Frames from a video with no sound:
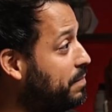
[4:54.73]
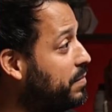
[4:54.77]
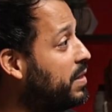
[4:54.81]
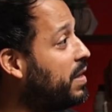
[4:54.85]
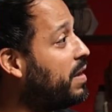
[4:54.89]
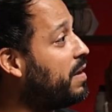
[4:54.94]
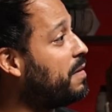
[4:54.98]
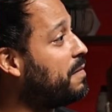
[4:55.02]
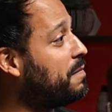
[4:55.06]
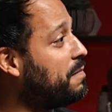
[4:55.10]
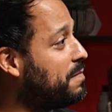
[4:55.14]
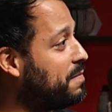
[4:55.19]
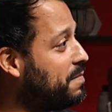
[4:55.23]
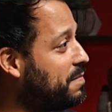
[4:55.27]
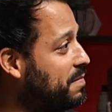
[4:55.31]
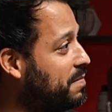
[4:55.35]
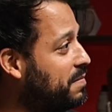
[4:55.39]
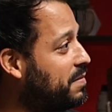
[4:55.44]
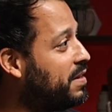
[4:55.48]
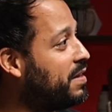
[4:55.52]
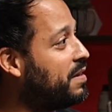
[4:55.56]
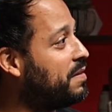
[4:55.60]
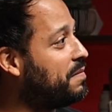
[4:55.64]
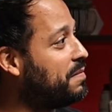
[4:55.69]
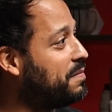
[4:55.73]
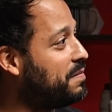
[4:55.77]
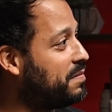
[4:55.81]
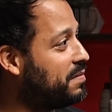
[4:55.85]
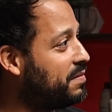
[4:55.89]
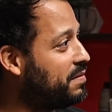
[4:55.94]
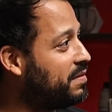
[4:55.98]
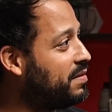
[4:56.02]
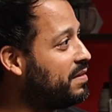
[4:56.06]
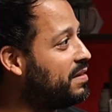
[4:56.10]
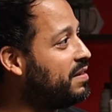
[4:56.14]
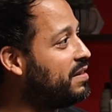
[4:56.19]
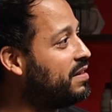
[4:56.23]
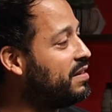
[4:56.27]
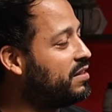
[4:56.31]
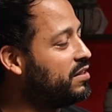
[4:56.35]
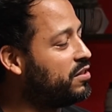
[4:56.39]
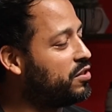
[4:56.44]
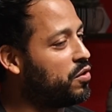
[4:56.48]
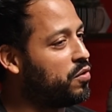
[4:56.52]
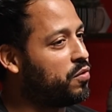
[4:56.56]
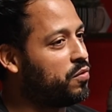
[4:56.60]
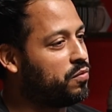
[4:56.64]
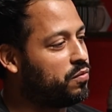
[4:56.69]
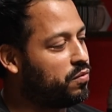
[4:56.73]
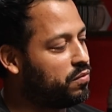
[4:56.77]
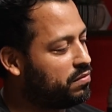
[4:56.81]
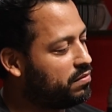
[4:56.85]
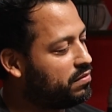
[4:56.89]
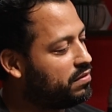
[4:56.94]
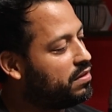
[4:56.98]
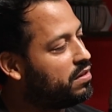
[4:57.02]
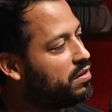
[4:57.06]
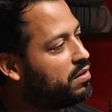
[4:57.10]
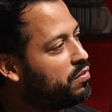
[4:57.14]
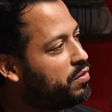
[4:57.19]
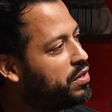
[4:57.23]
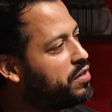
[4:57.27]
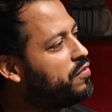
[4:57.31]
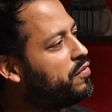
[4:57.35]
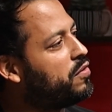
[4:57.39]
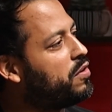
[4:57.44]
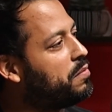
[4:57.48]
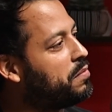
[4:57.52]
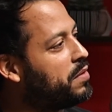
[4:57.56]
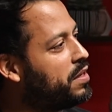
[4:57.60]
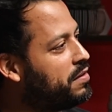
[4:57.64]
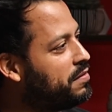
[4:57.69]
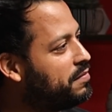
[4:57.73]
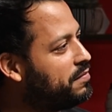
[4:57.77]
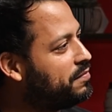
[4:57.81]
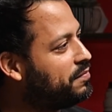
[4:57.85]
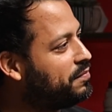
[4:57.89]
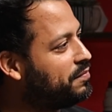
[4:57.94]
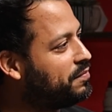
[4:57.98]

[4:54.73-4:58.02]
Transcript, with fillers: Yeah. Right. Yeah. Yep. So I like that. Where you from, man?